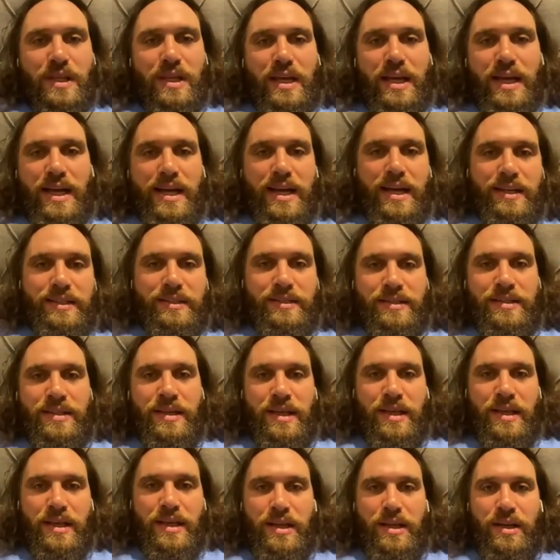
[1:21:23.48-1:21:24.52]
And
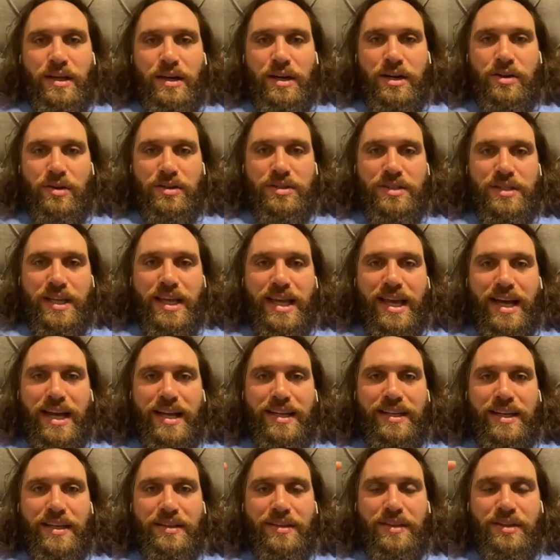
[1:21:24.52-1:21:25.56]
across the
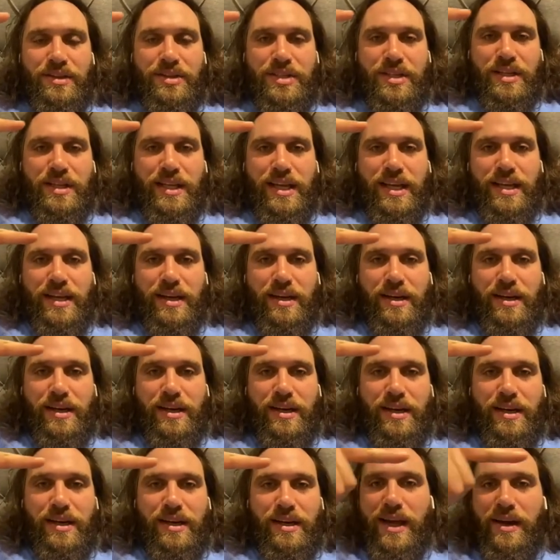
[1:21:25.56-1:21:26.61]
canyon there's a
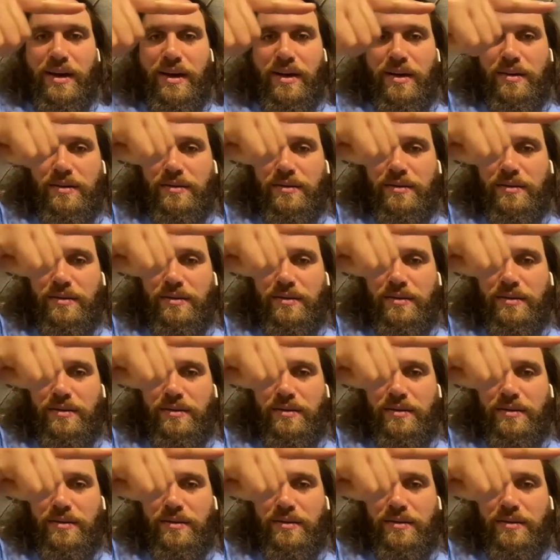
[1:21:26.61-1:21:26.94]
wire.